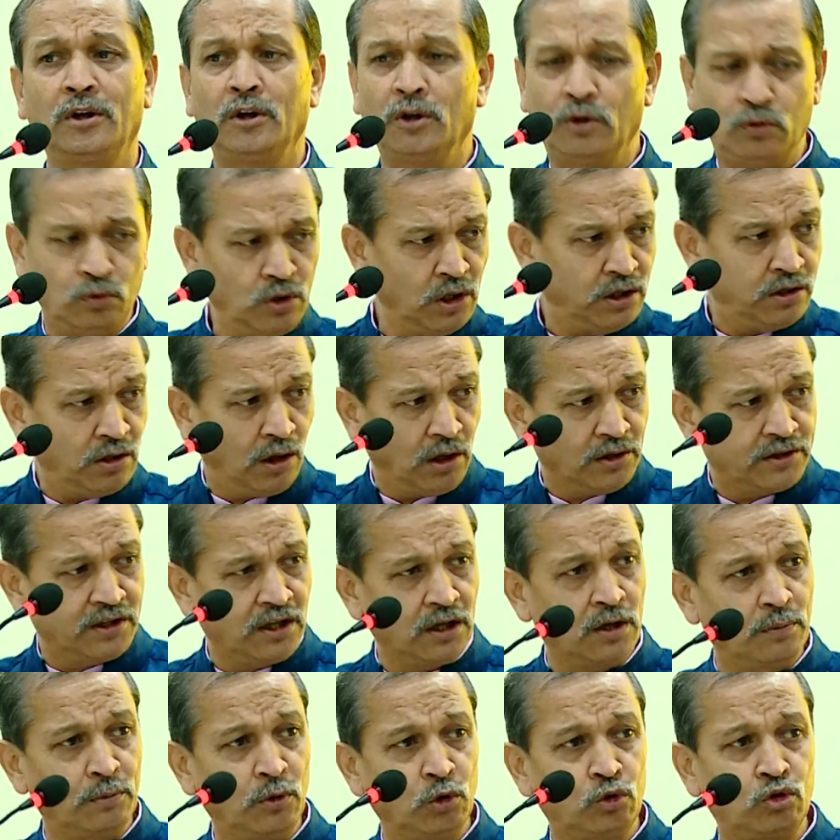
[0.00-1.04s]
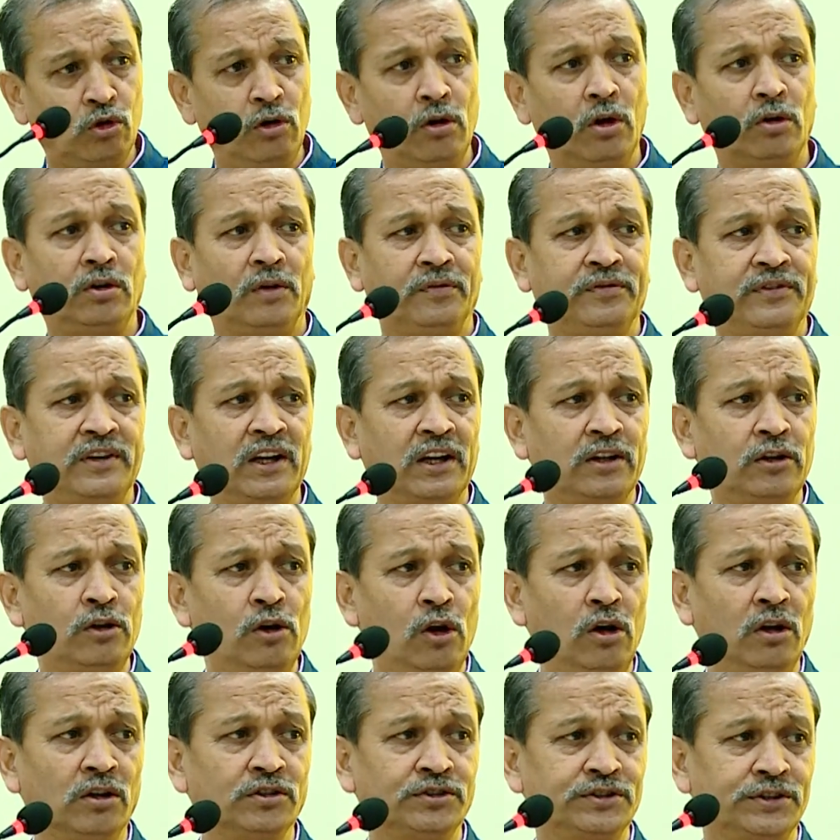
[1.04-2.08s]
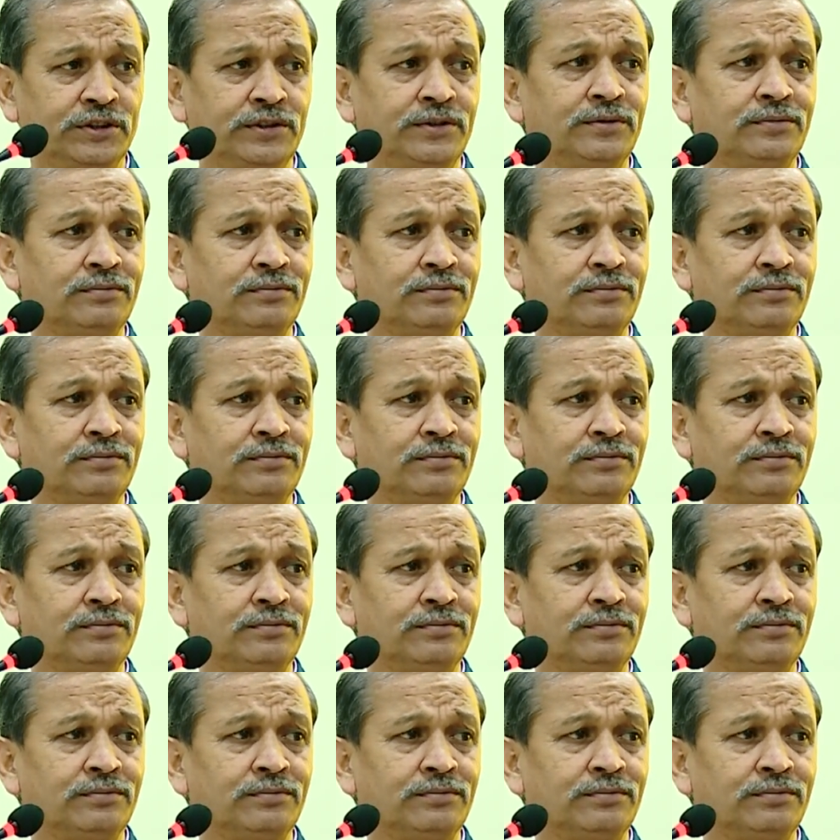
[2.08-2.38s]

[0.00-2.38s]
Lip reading: We are talking about a lot of technology.